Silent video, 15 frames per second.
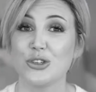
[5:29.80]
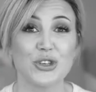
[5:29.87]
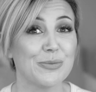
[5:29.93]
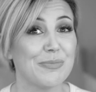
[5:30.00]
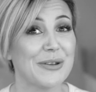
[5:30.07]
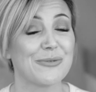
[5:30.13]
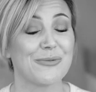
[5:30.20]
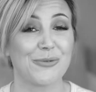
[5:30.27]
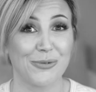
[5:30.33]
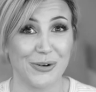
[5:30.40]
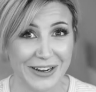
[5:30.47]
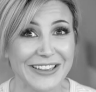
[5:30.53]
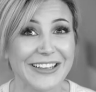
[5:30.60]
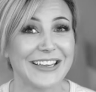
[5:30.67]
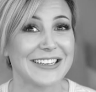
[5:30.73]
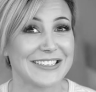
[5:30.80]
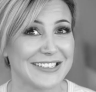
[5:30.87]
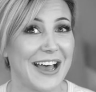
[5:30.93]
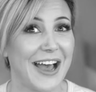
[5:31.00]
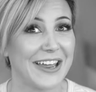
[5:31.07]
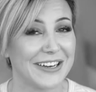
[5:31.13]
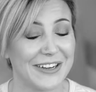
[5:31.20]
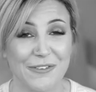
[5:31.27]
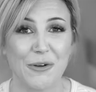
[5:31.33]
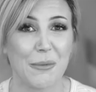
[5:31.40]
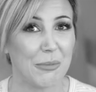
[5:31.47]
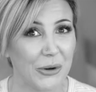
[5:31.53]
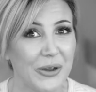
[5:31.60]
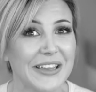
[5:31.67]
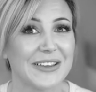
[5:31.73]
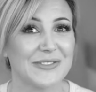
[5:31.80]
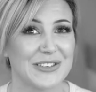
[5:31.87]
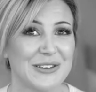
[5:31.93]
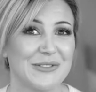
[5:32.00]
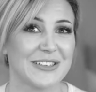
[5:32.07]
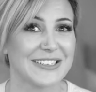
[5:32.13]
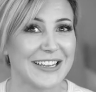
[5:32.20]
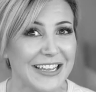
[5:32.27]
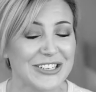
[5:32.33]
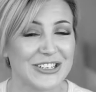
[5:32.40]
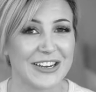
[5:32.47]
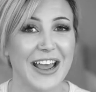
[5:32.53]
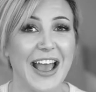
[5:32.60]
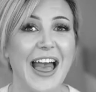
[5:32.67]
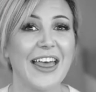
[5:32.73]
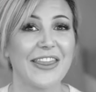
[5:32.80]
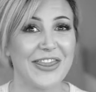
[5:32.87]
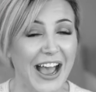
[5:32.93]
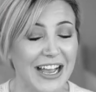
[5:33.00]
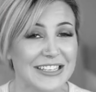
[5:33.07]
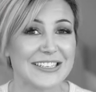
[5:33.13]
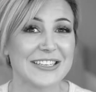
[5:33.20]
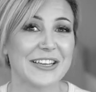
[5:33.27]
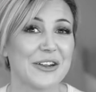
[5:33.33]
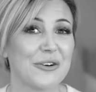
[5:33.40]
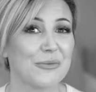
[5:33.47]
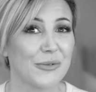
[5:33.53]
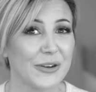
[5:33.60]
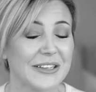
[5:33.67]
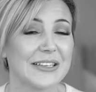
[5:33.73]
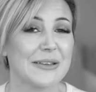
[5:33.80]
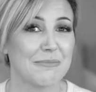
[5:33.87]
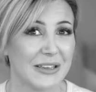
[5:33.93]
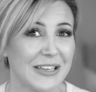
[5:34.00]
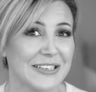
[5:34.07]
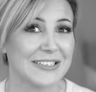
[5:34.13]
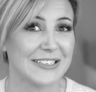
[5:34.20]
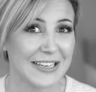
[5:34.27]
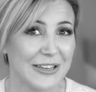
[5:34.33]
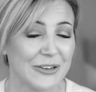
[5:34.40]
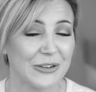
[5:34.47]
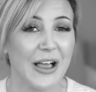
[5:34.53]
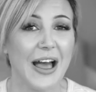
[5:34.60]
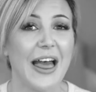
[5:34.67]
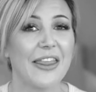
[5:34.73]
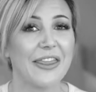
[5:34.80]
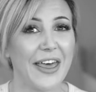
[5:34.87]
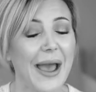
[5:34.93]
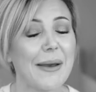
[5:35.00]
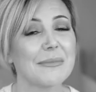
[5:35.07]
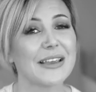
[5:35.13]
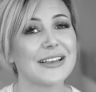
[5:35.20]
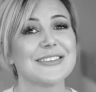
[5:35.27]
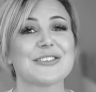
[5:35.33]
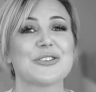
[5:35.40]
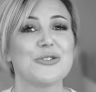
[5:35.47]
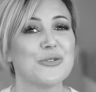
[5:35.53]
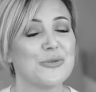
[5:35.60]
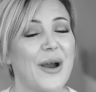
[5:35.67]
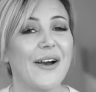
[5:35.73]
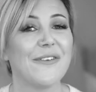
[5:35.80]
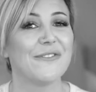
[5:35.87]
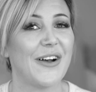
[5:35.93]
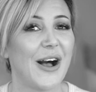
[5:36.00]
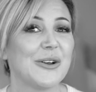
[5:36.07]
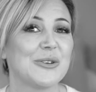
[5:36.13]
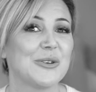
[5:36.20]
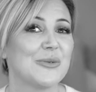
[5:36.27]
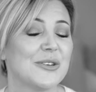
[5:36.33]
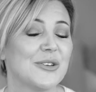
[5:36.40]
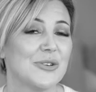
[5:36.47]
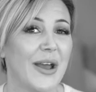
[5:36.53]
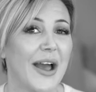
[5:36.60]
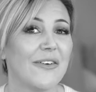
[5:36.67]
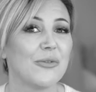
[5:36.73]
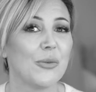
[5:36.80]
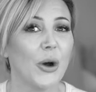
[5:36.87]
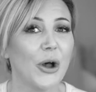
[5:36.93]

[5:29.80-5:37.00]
you should be really excited if a boy gives you attention. That's like a really big deal. That means you have value and you have